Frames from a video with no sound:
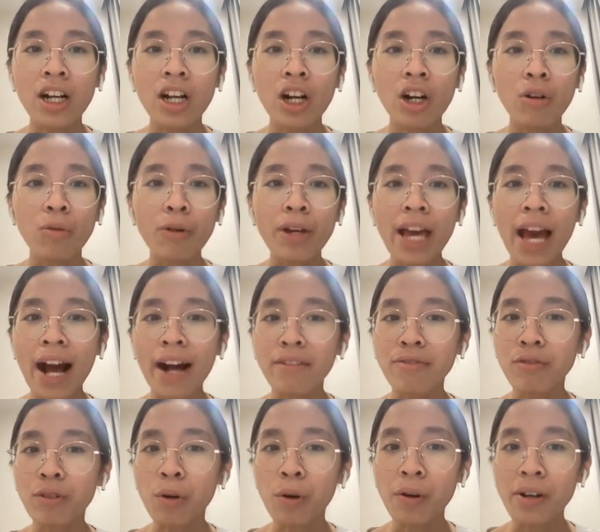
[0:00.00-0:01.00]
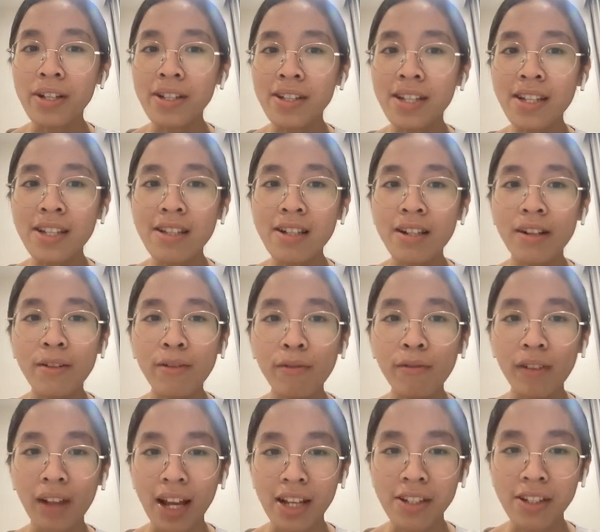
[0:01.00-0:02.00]
We have quizzes,
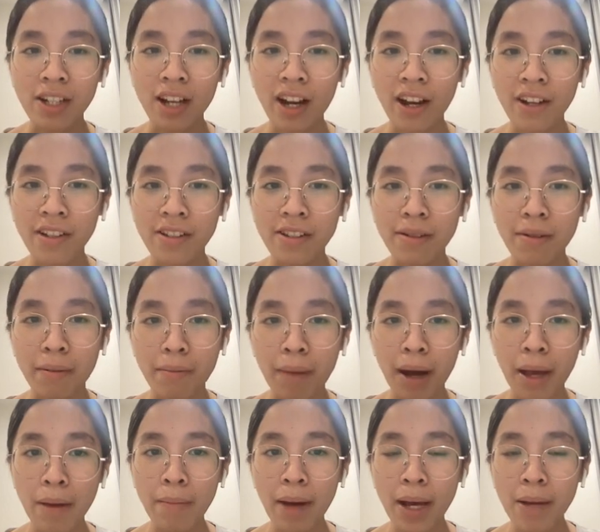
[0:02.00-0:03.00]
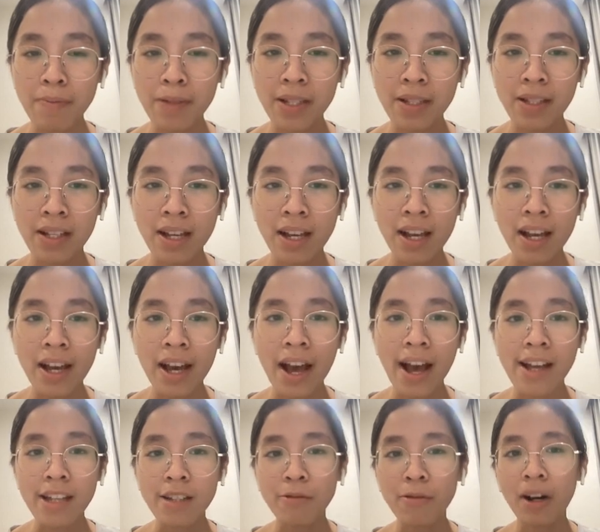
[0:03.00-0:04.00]
flashcards, mind maps,
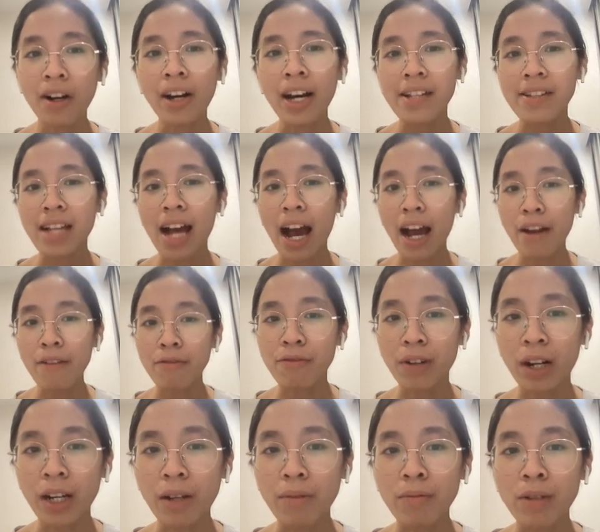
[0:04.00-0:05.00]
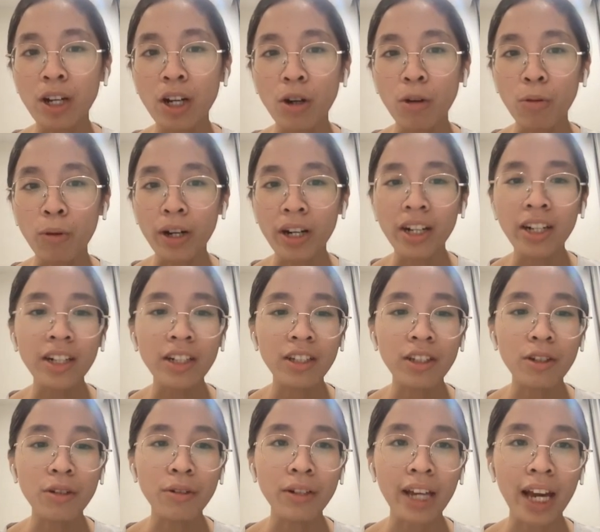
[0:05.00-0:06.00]
as well as iframe, where you
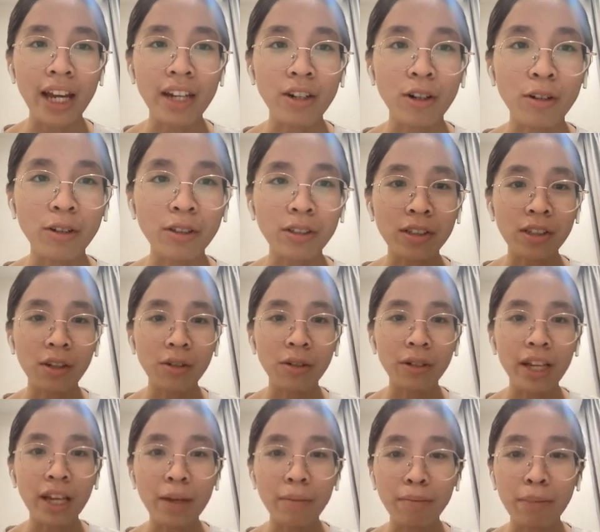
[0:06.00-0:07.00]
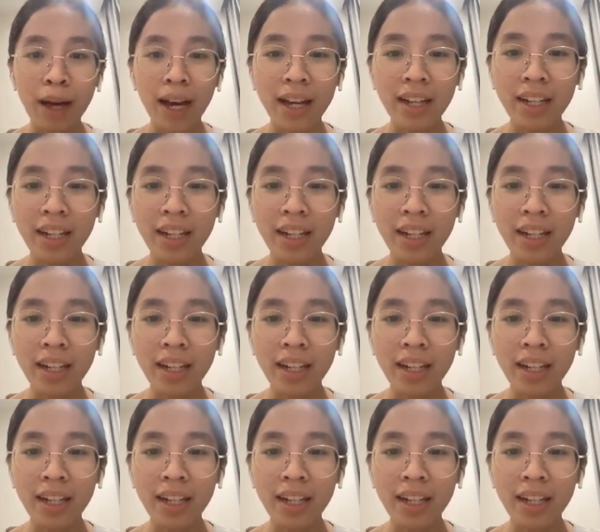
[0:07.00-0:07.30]
can also embed